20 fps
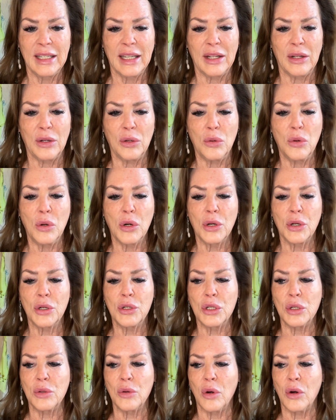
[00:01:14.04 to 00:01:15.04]
In order
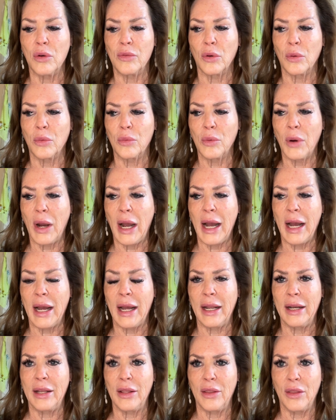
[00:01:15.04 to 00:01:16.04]
to
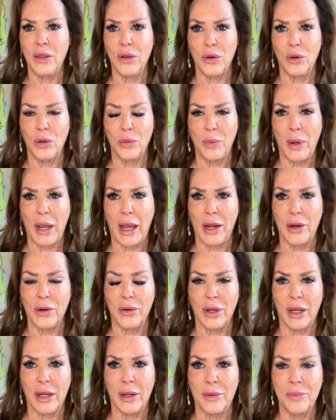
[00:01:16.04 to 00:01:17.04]
override the old
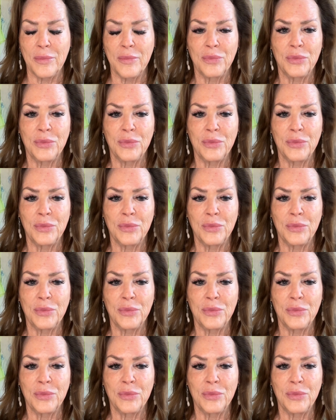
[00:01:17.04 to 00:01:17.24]
patterning,